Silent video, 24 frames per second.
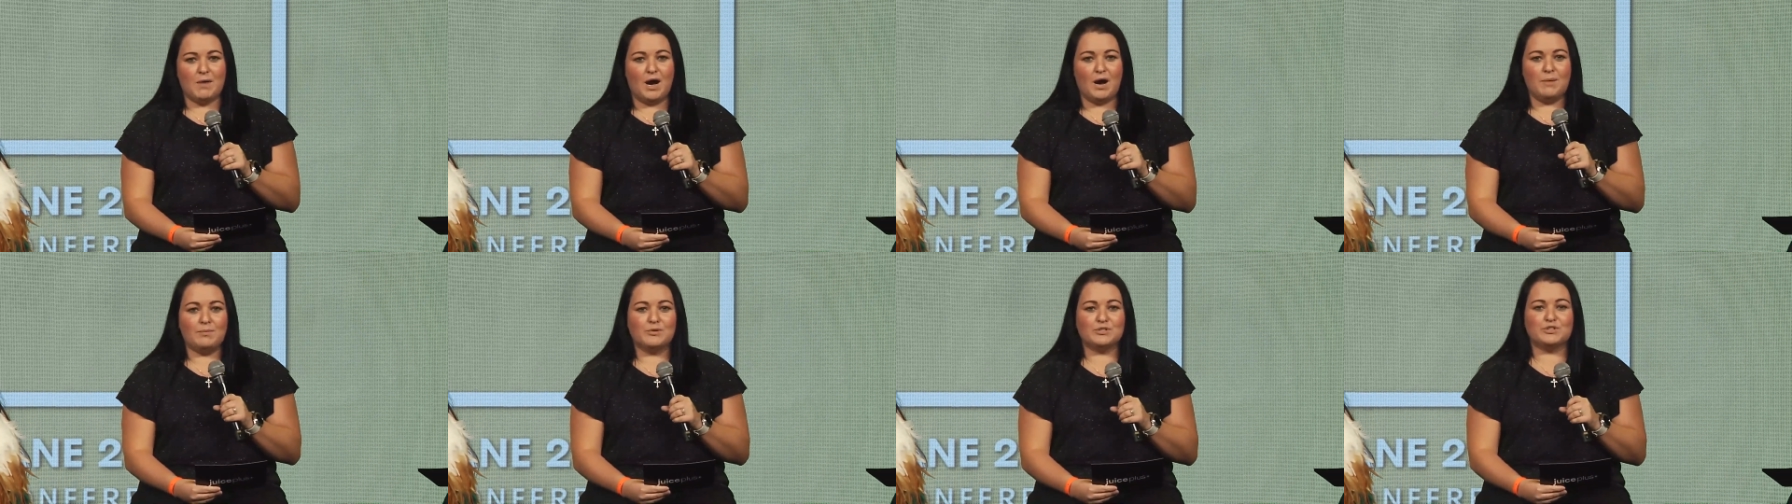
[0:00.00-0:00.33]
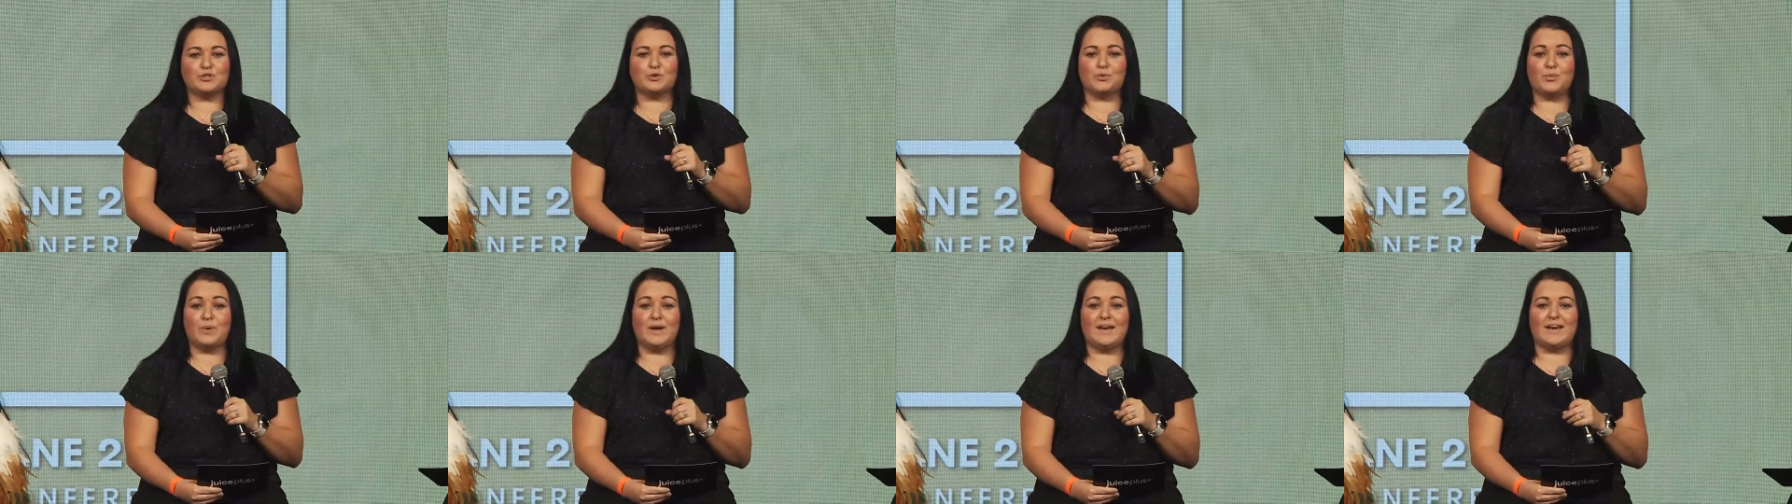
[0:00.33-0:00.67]
I was
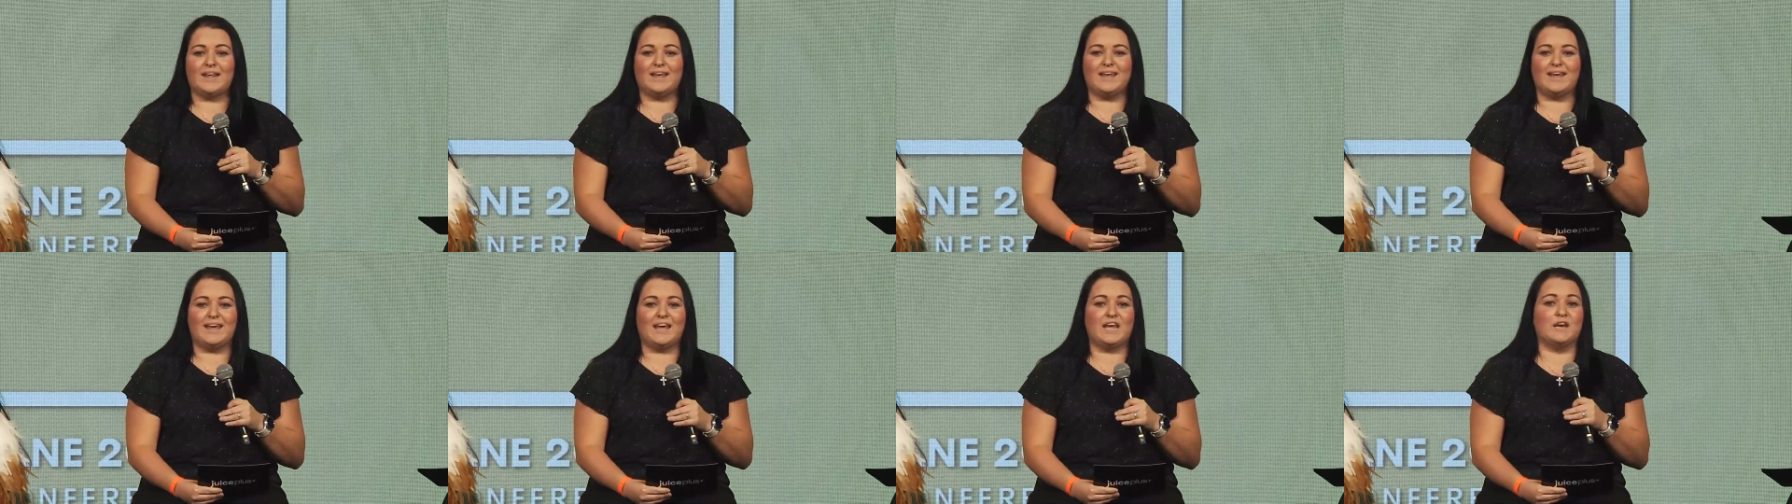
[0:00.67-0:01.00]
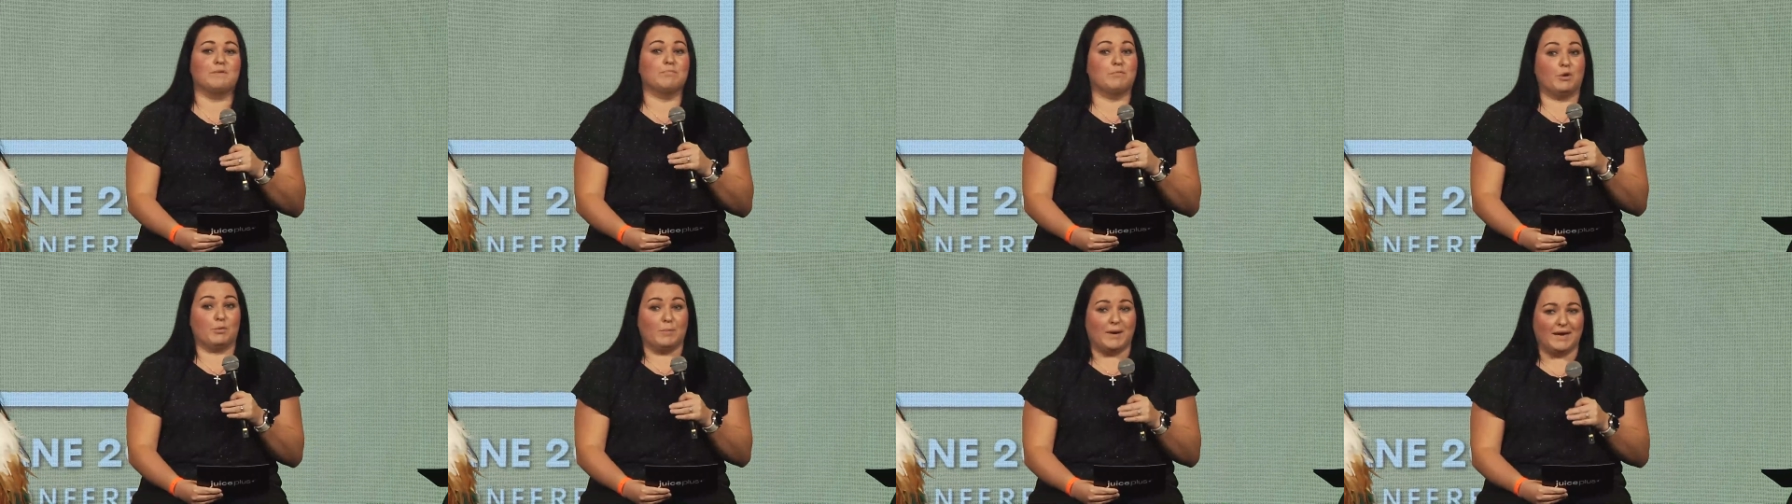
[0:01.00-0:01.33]
already
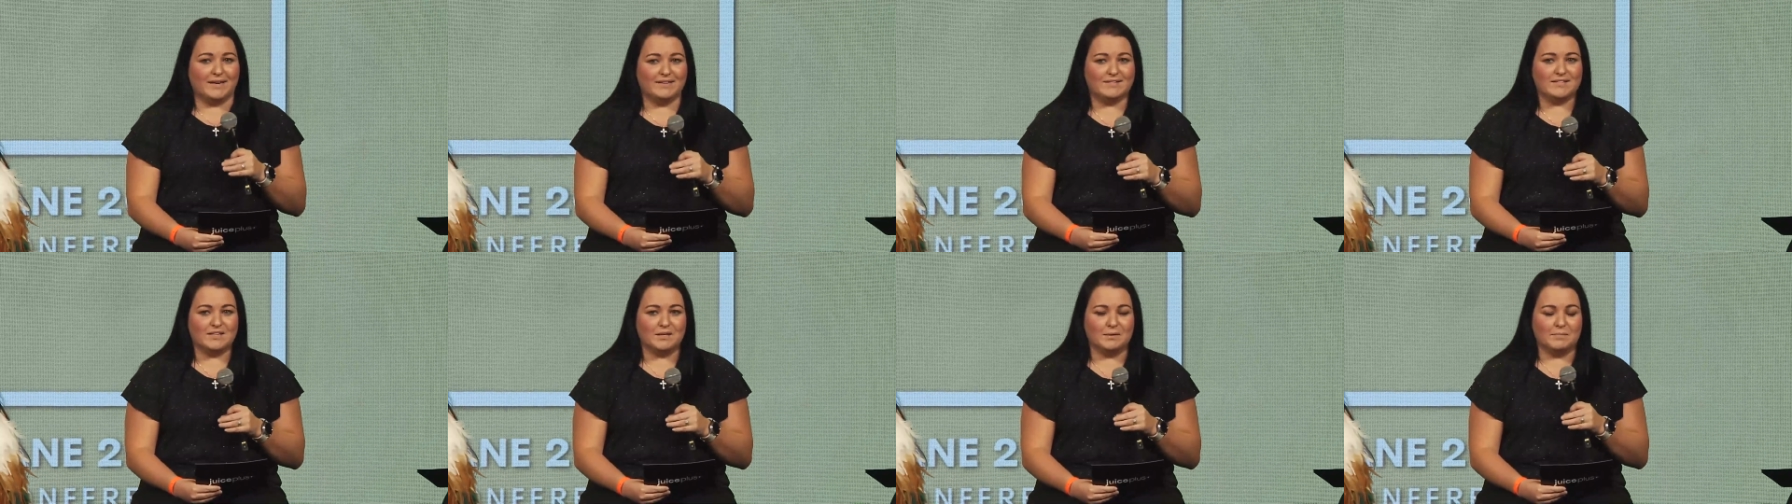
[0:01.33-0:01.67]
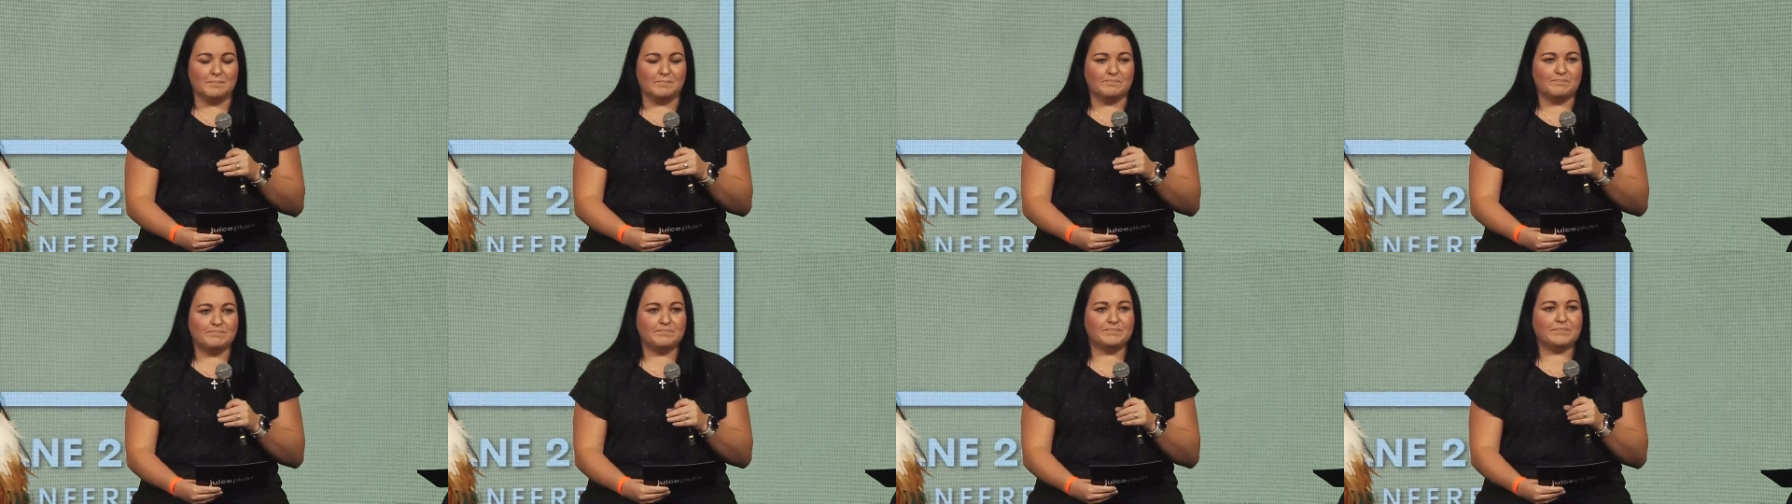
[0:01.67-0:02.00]
in
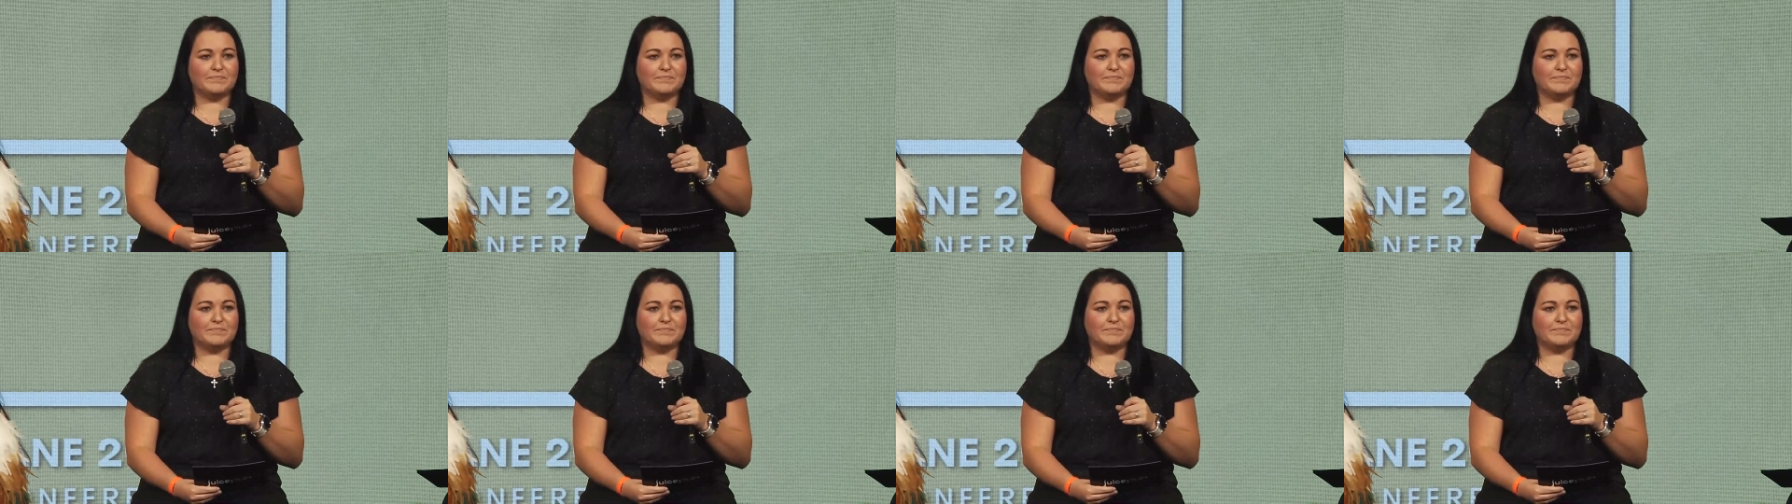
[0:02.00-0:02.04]
momentum.